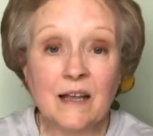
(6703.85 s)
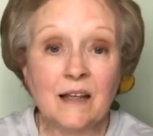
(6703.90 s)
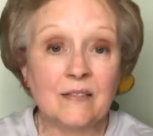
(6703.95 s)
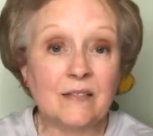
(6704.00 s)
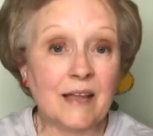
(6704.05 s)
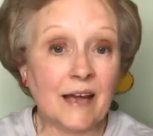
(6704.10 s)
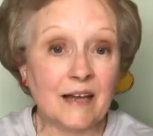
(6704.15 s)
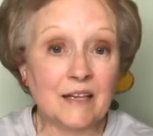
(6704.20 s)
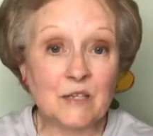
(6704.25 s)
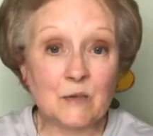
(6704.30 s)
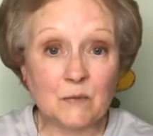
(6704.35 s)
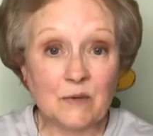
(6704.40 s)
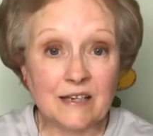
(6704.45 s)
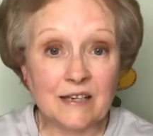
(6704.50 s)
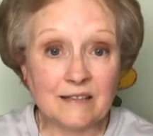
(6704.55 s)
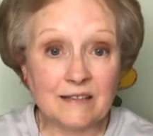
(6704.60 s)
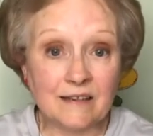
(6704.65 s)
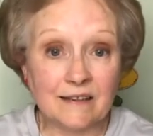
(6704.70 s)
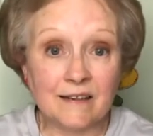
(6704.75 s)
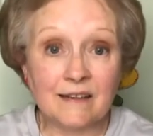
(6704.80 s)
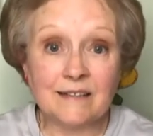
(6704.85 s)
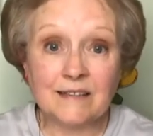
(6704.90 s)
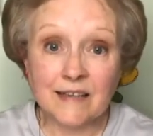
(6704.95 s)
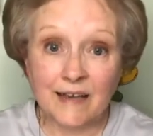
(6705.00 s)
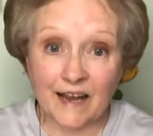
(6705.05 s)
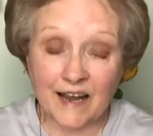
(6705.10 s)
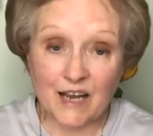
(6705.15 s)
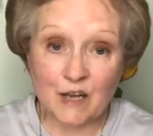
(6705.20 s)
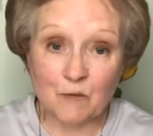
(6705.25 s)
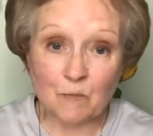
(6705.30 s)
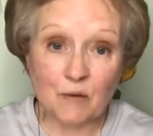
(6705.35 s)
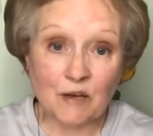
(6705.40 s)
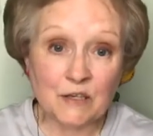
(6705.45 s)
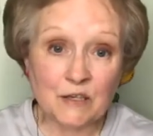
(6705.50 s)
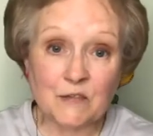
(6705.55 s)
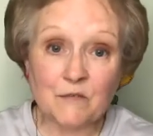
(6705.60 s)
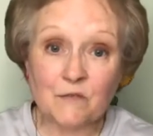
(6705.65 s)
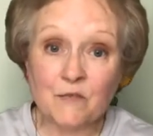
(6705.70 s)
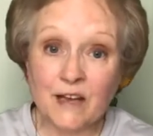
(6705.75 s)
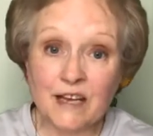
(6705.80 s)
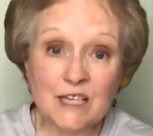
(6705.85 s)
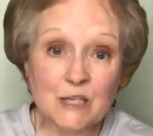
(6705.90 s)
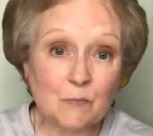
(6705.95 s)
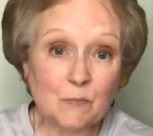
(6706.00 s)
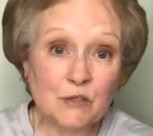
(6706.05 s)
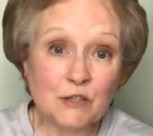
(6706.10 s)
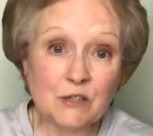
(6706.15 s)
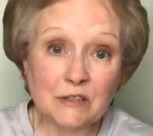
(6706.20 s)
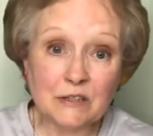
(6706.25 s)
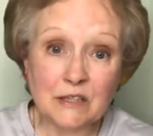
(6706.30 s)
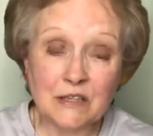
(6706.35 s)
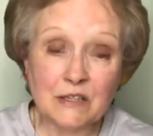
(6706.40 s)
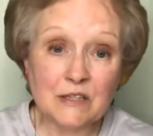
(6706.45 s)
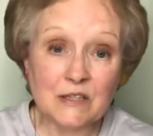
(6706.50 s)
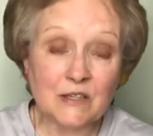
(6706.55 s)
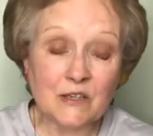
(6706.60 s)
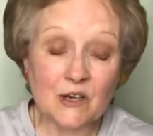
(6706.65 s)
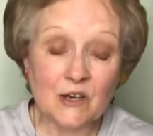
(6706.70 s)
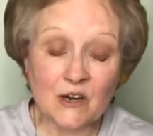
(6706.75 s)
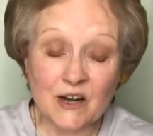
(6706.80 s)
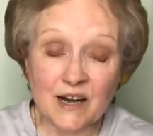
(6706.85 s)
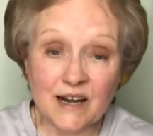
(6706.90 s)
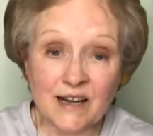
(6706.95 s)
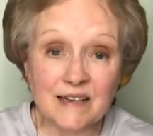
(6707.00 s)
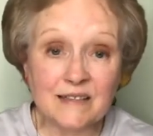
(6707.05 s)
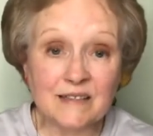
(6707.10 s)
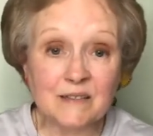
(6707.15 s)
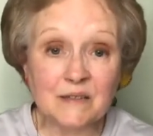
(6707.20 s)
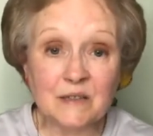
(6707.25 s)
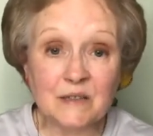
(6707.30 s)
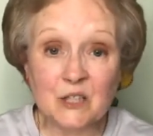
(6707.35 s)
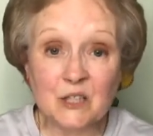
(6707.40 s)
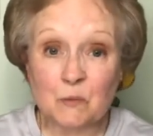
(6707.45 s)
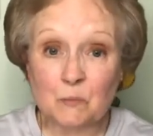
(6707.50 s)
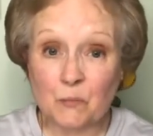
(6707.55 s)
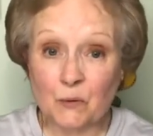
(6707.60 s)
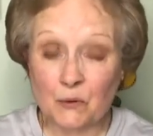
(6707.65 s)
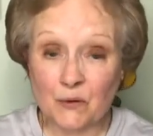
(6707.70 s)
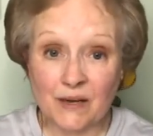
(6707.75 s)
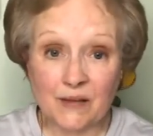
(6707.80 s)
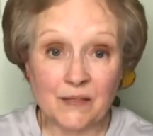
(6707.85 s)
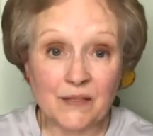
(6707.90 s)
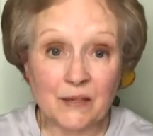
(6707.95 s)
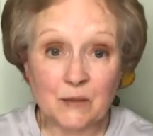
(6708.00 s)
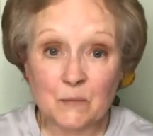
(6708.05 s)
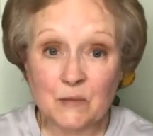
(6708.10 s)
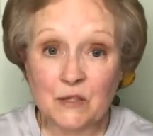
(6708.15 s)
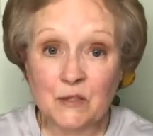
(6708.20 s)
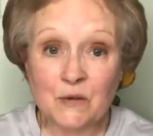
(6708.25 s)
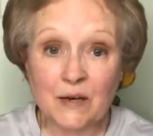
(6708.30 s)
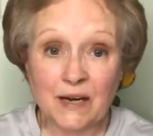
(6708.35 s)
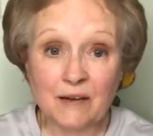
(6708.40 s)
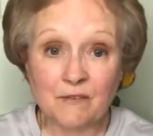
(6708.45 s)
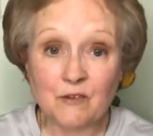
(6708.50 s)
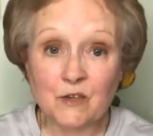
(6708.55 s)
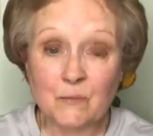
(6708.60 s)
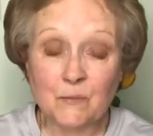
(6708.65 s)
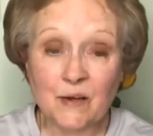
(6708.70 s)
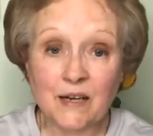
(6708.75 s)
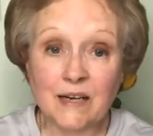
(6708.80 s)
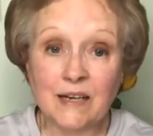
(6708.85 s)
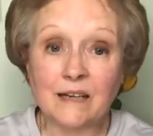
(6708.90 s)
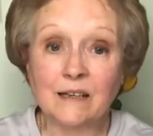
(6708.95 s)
that's what it's going to take because Facebook does not spread them to everybody.